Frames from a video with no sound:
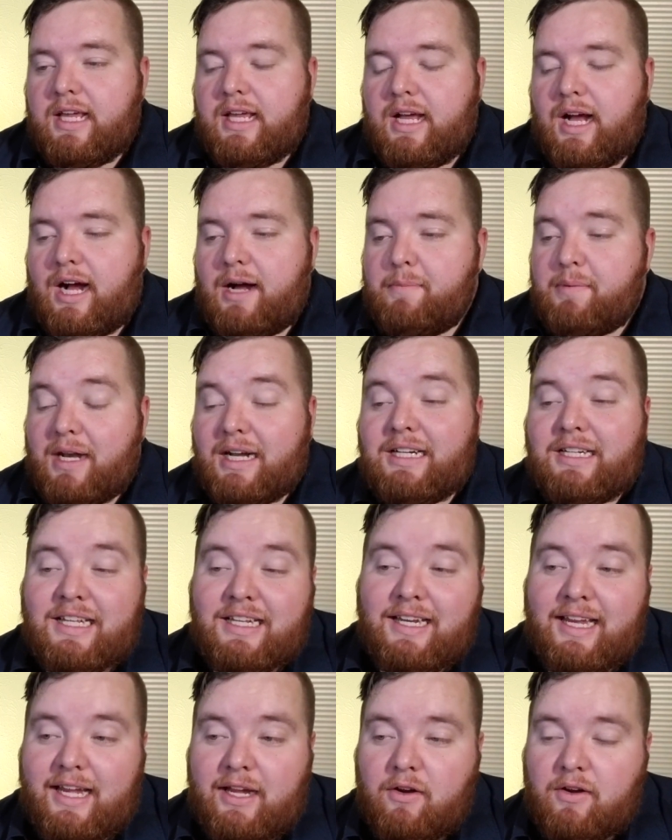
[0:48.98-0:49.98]
But I
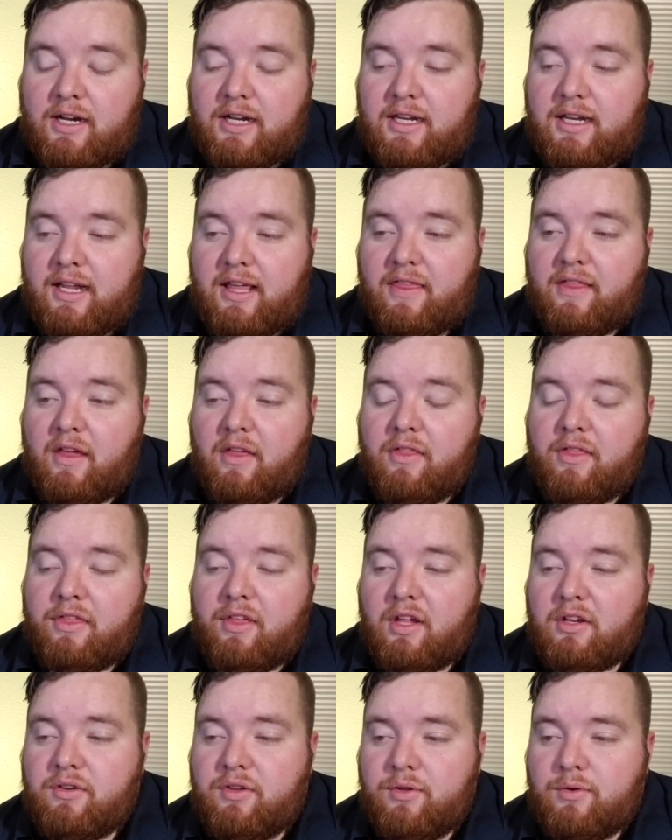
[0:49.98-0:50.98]
did hear it. And the other
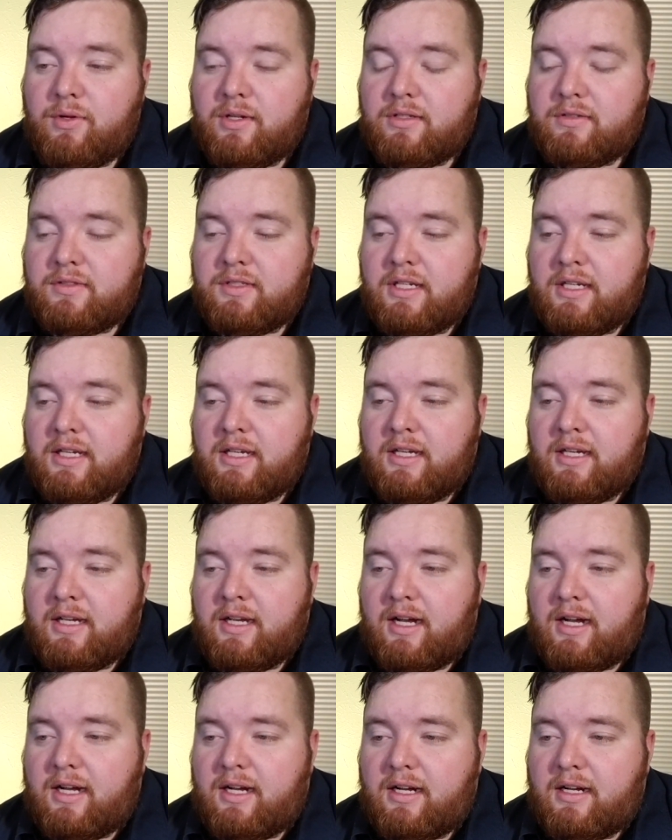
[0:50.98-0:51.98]
thing too is
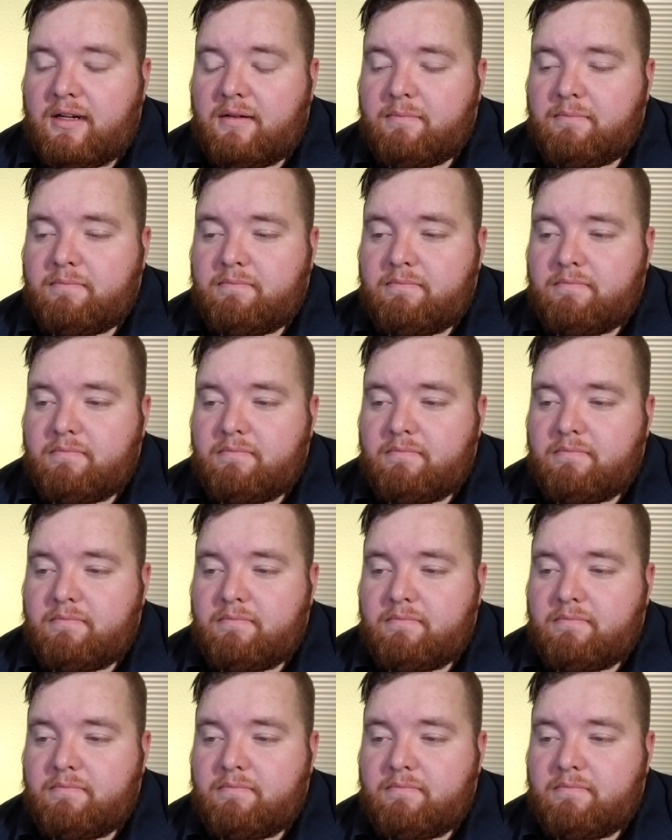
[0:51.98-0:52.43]
I'm